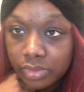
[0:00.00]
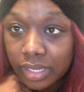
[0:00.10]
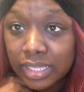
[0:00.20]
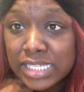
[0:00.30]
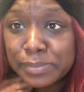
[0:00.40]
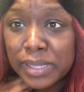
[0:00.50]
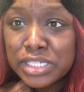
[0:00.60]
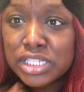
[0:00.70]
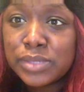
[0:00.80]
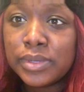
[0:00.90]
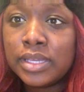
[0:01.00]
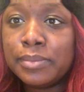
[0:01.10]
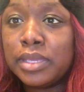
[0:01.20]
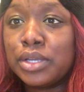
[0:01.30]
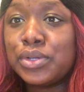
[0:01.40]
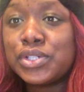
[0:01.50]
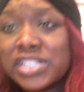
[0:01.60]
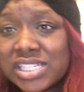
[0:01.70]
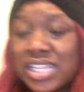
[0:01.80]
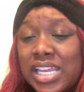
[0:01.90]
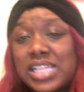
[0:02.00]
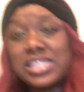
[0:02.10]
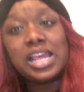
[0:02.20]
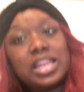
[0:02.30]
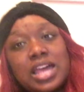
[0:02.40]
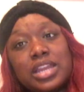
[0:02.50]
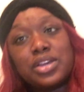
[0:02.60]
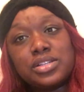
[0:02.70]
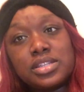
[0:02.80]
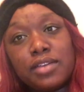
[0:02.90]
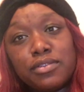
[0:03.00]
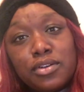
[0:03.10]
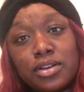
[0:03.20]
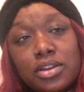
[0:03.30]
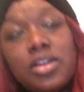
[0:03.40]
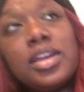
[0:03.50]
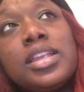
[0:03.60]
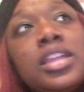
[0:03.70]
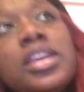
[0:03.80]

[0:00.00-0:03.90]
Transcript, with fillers: Especially with it being quarantine, there's not a lot of stuff going on.